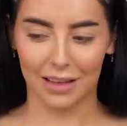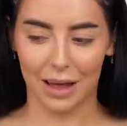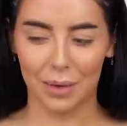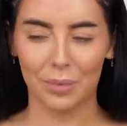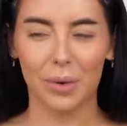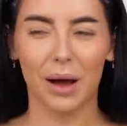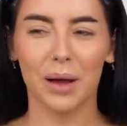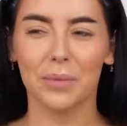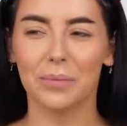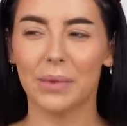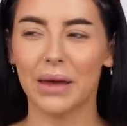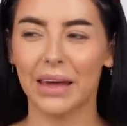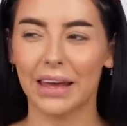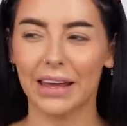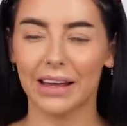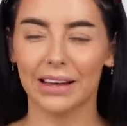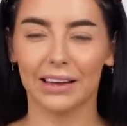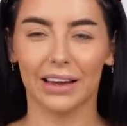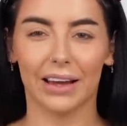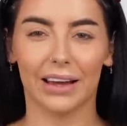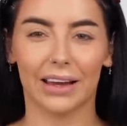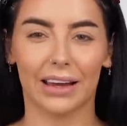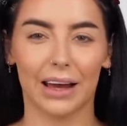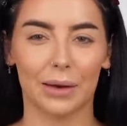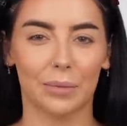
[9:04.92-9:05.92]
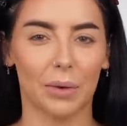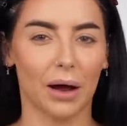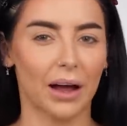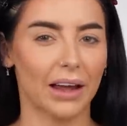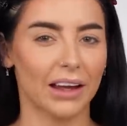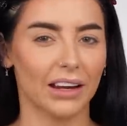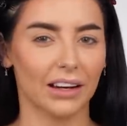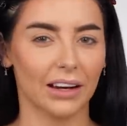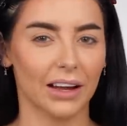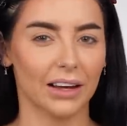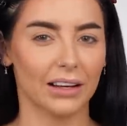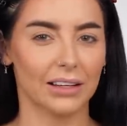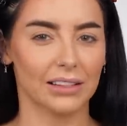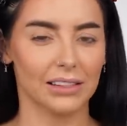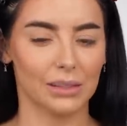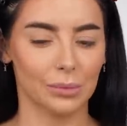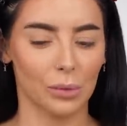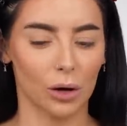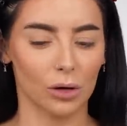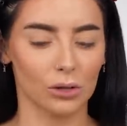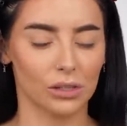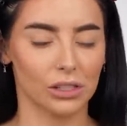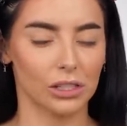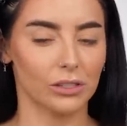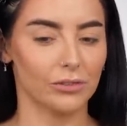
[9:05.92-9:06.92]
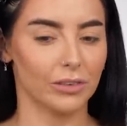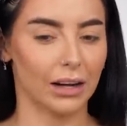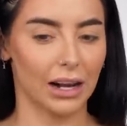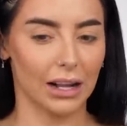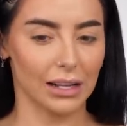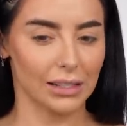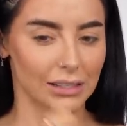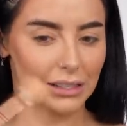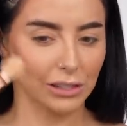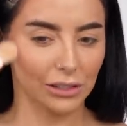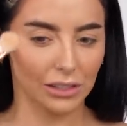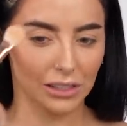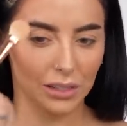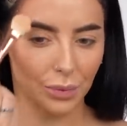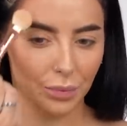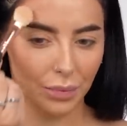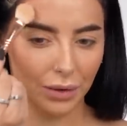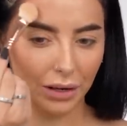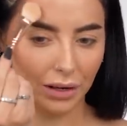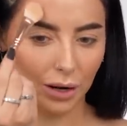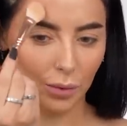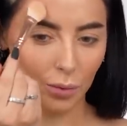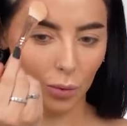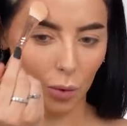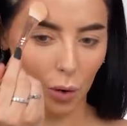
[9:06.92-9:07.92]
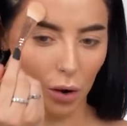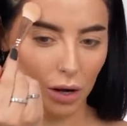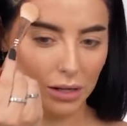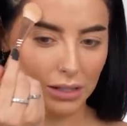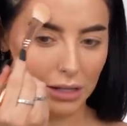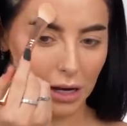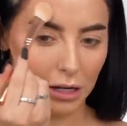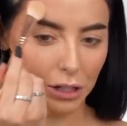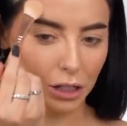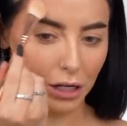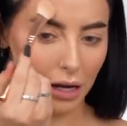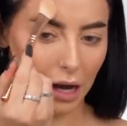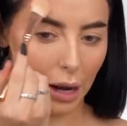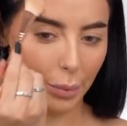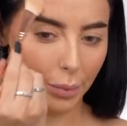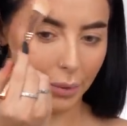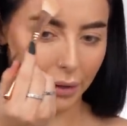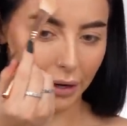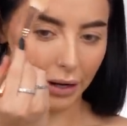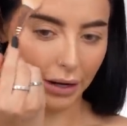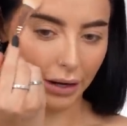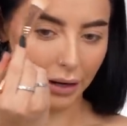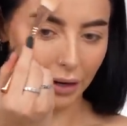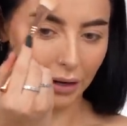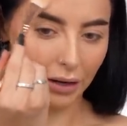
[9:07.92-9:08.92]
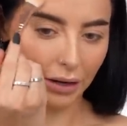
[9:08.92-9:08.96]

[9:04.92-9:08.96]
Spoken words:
am I me? Like, am I in like some alternate reality or something? Like, what has actually happened here?